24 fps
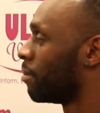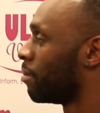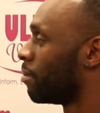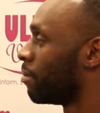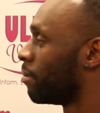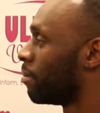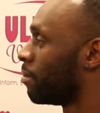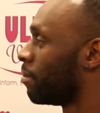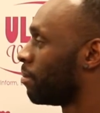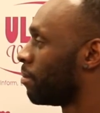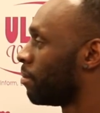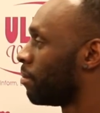
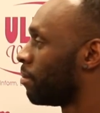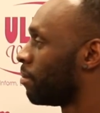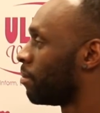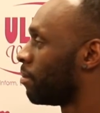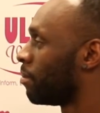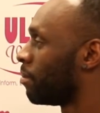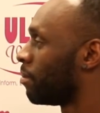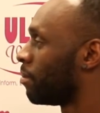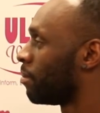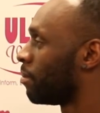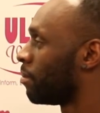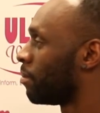
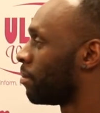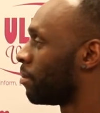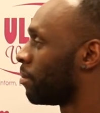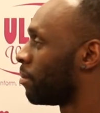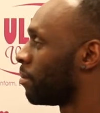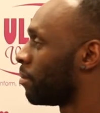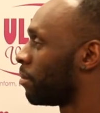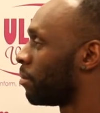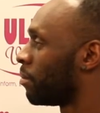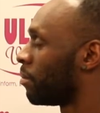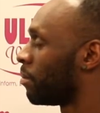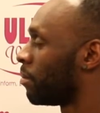
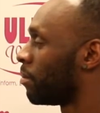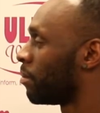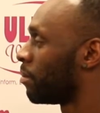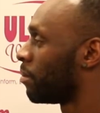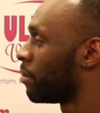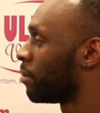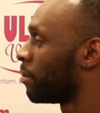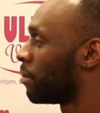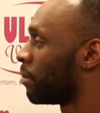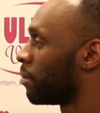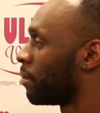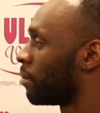
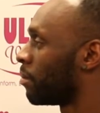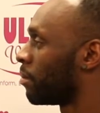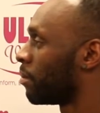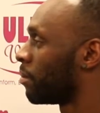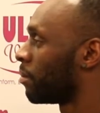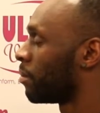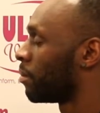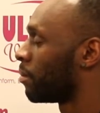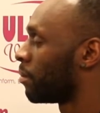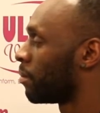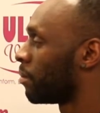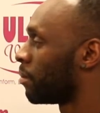
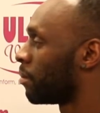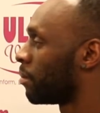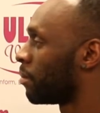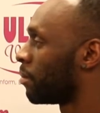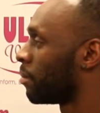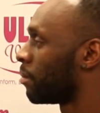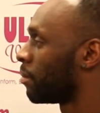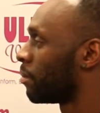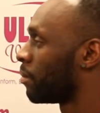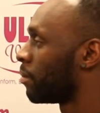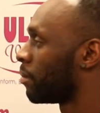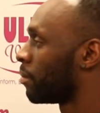
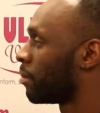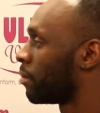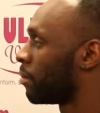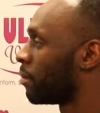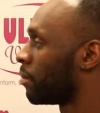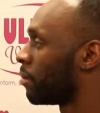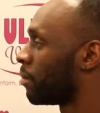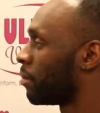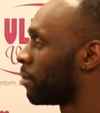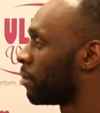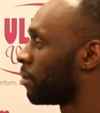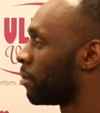This person isn't speaking.